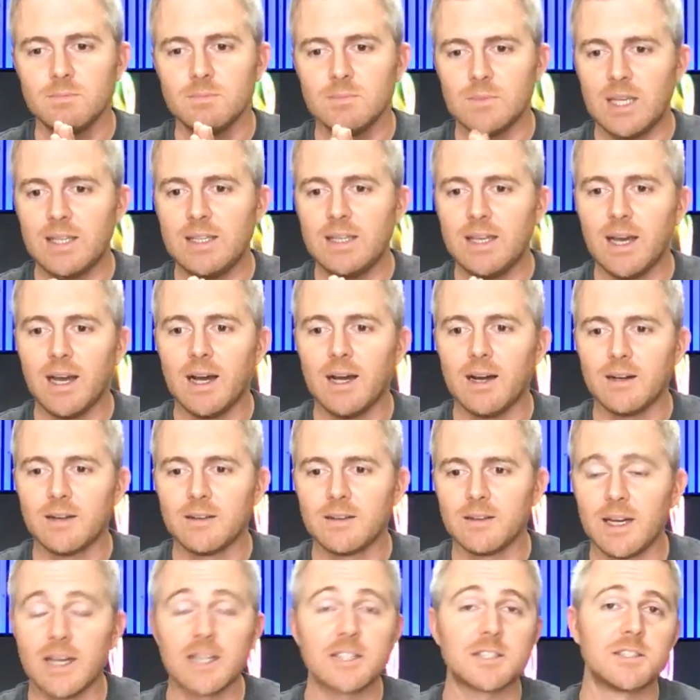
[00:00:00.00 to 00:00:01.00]
yeah,
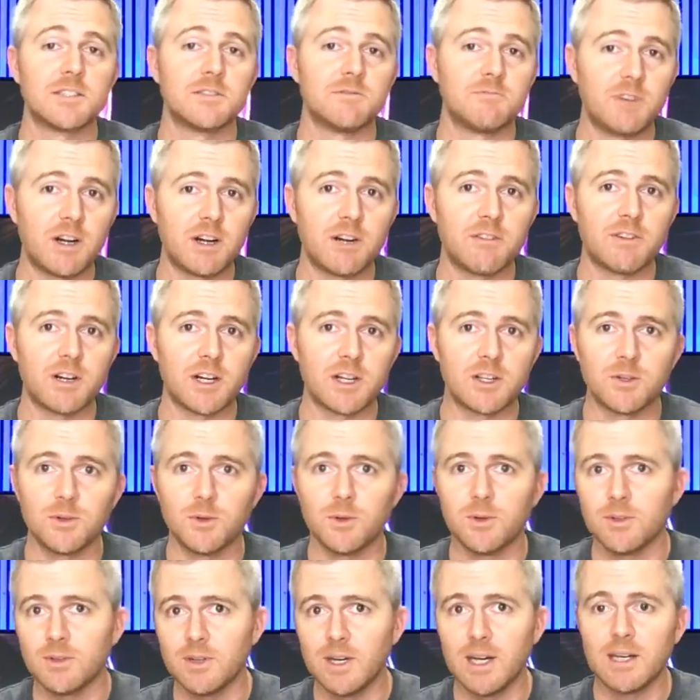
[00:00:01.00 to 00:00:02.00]
actually, very, very
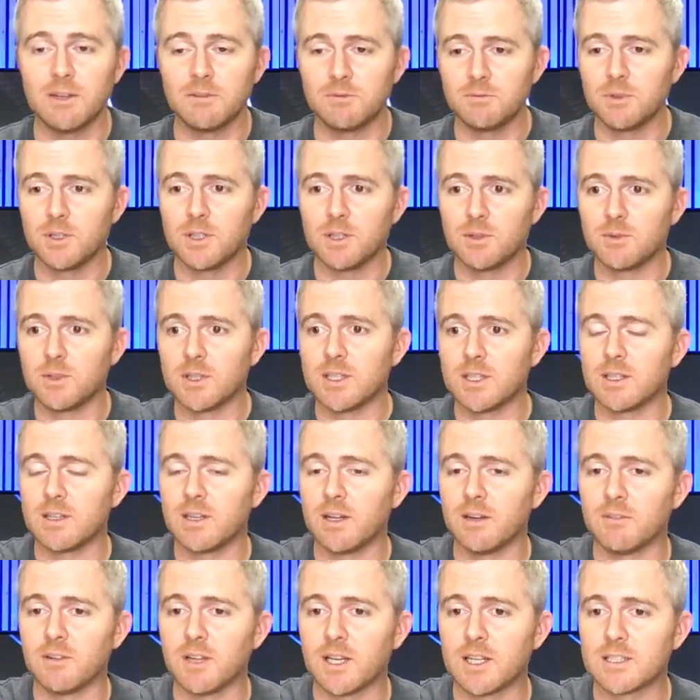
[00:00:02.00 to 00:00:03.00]
cool. I really, really
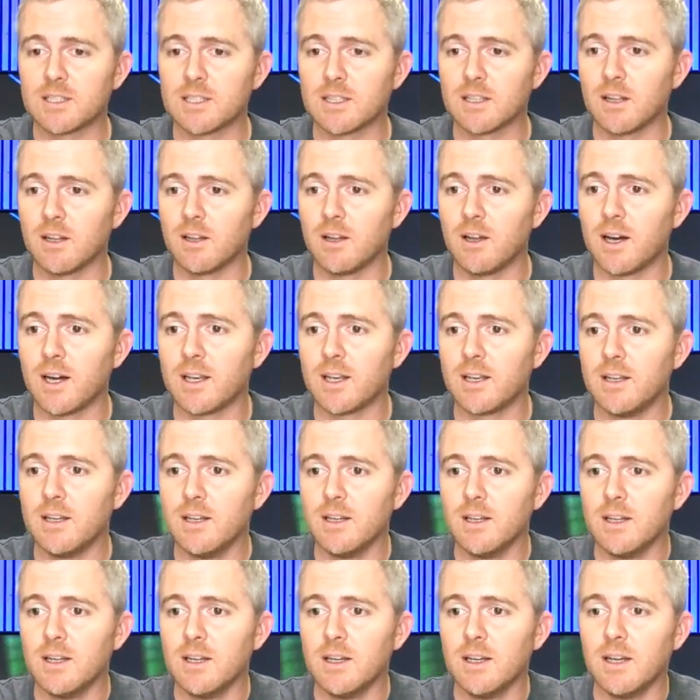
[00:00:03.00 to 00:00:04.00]
have liked it a lot.
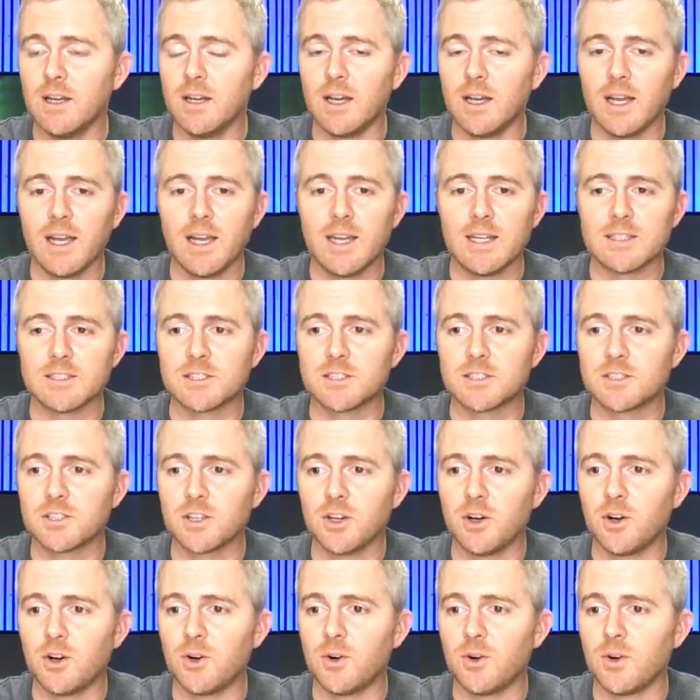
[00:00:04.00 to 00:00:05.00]
And
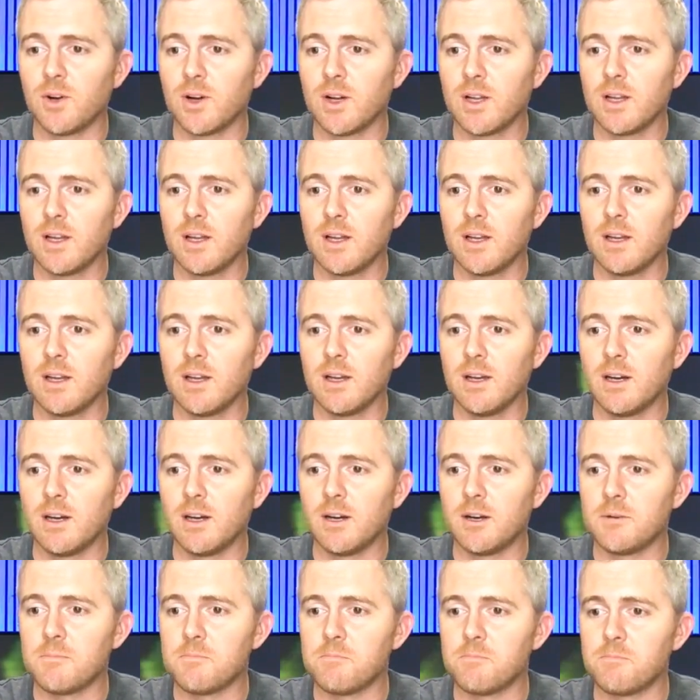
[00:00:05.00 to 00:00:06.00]
so,
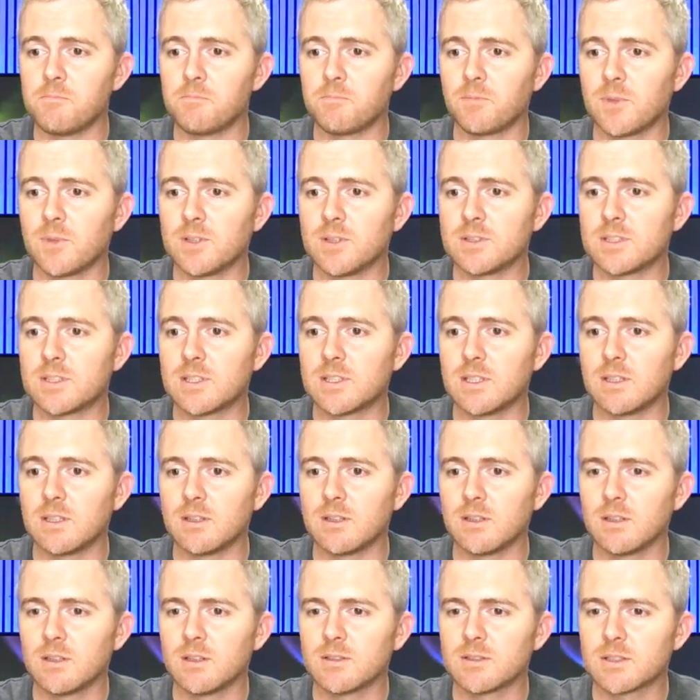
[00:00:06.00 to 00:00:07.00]
um, let me see.
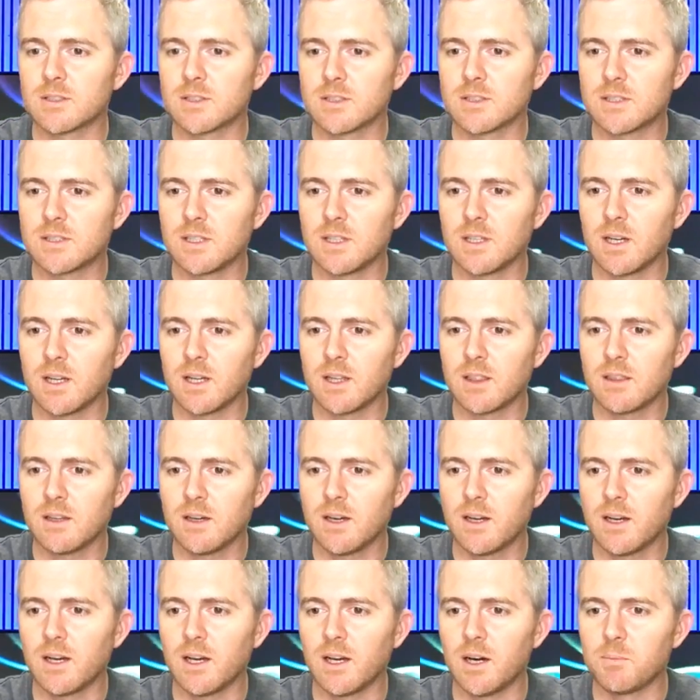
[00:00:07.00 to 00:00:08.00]
I was going to see. I
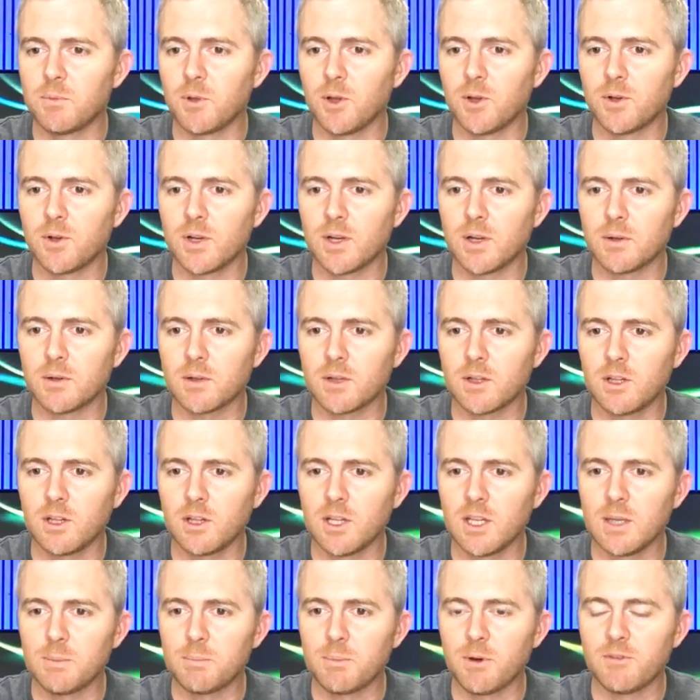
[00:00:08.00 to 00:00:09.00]
thought I uploaded a
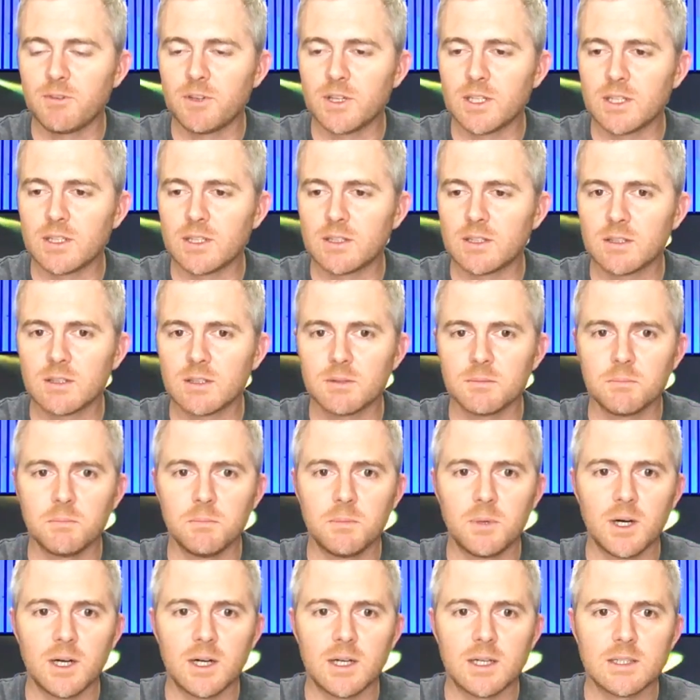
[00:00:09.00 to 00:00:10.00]
clip of it,
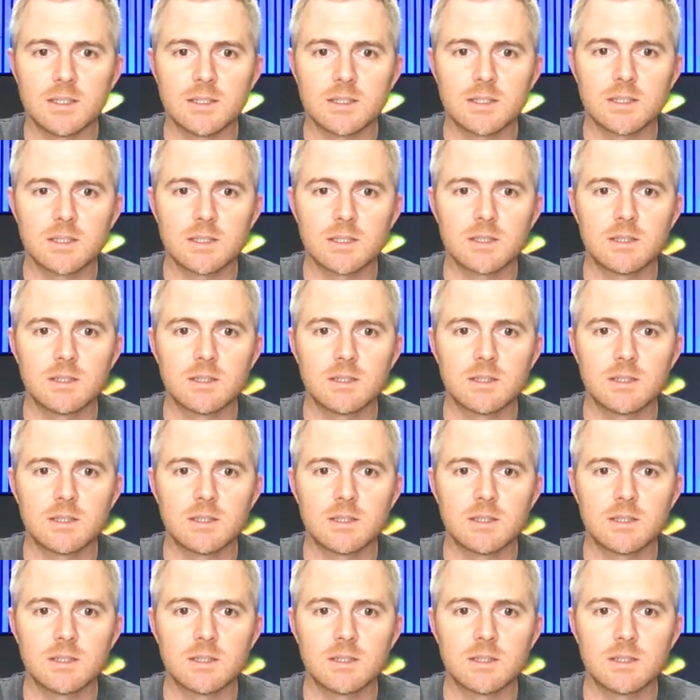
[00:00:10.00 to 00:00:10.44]
but